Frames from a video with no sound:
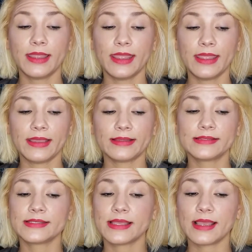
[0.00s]
And
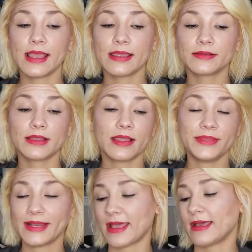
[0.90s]
I
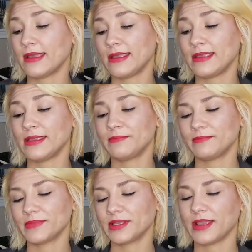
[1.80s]
mean, I
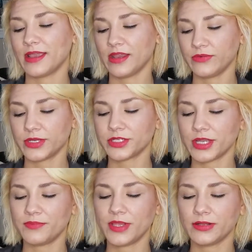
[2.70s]
kind of wish
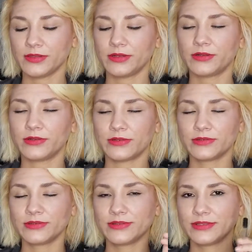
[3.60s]
I'd been a little
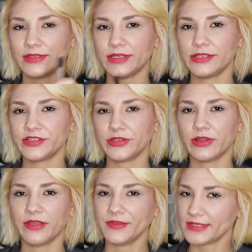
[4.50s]
easier
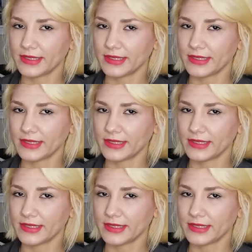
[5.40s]
on this.